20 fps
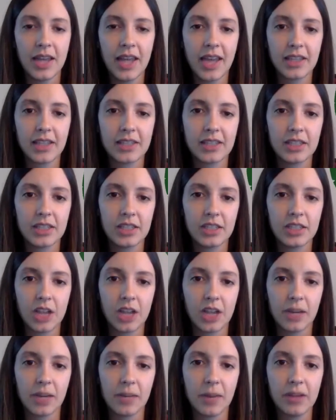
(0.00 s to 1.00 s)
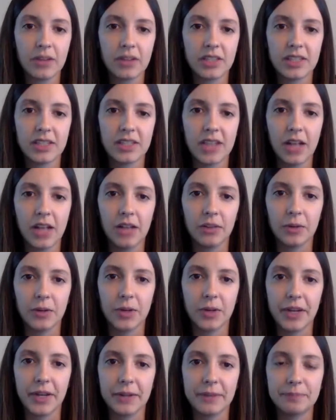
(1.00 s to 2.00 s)
Next, let's talk about
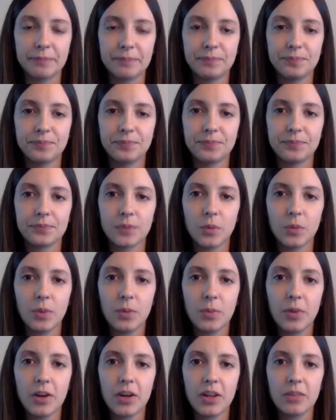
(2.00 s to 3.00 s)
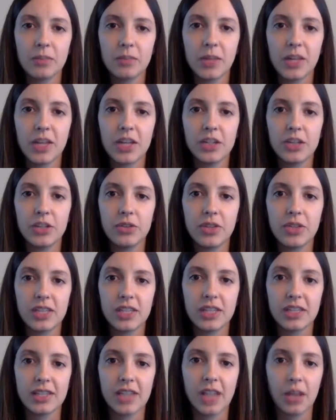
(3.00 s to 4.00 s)
celery. What part of the plant do you
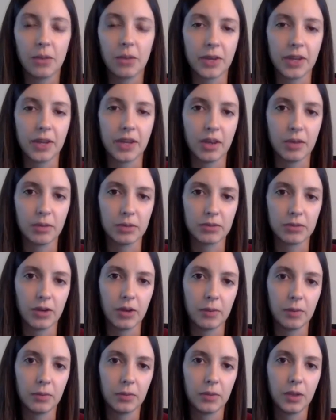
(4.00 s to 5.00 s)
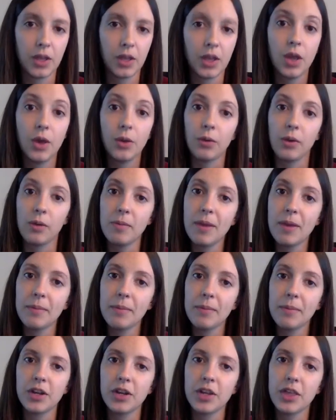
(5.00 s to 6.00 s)
think celery comes from?
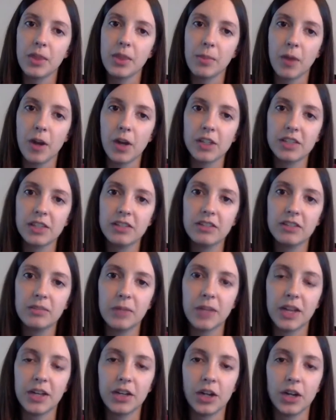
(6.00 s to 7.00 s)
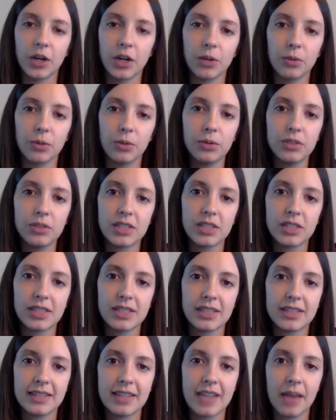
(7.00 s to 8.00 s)
Remember, the parts of the plant are roots,
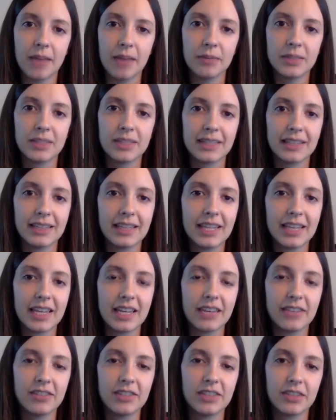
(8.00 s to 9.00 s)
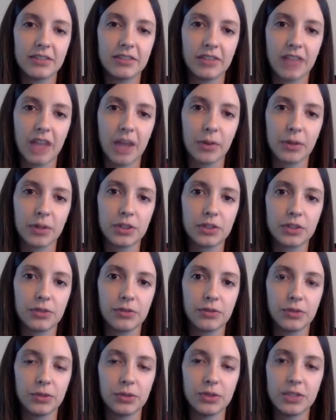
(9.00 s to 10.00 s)
stems, leaves, flowers,
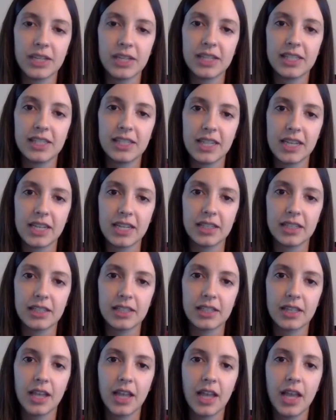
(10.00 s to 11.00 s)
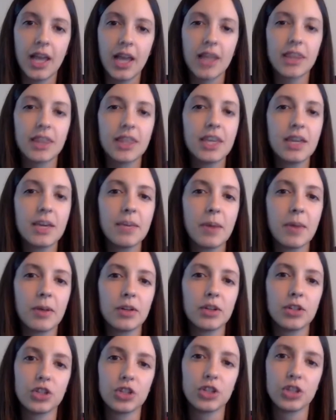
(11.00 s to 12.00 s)
fruits, and seeds. Think
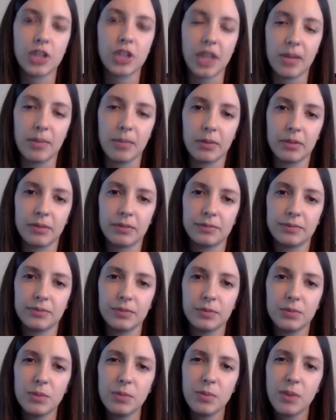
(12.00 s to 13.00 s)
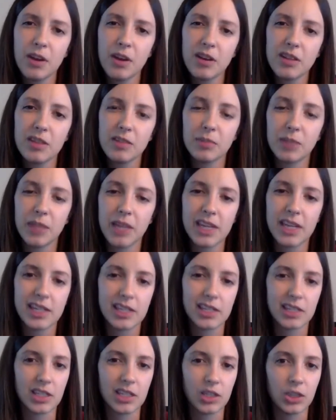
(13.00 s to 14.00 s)
about its shape. What part of the
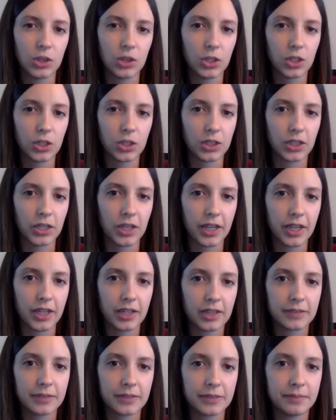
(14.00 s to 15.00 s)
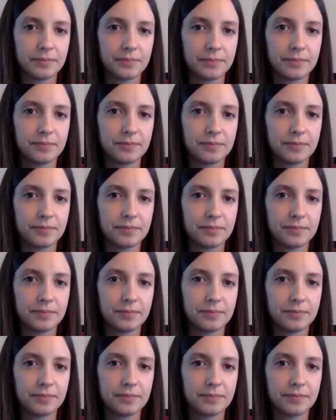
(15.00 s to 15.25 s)
plant does it look like?